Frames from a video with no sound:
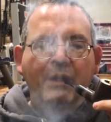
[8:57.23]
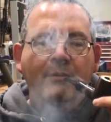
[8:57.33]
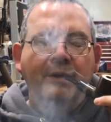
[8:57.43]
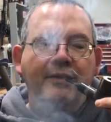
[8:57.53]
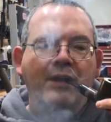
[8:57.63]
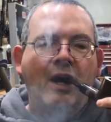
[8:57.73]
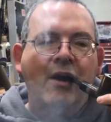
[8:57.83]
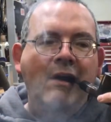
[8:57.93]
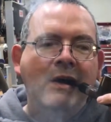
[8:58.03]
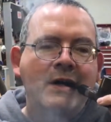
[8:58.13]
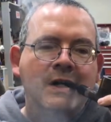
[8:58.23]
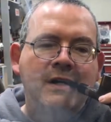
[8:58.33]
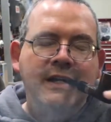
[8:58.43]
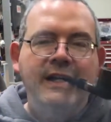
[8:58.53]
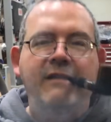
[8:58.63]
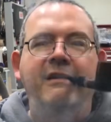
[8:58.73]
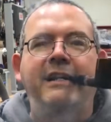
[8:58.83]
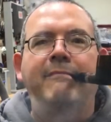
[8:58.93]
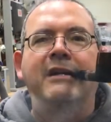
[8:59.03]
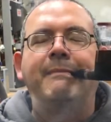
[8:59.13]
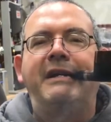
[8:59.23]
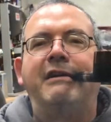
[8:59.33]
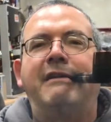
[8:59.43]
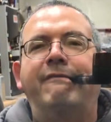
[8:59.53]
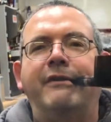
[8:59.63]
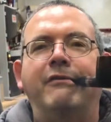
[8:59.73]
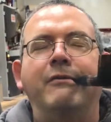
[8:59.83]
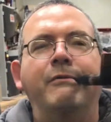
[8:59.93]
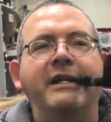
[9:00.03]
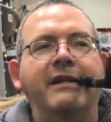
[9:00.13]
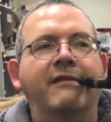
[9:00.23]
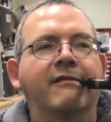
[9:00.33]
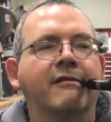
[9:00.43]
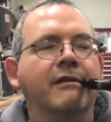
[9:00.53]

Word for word: But uh, like I said, I'm going to be off for two weeks.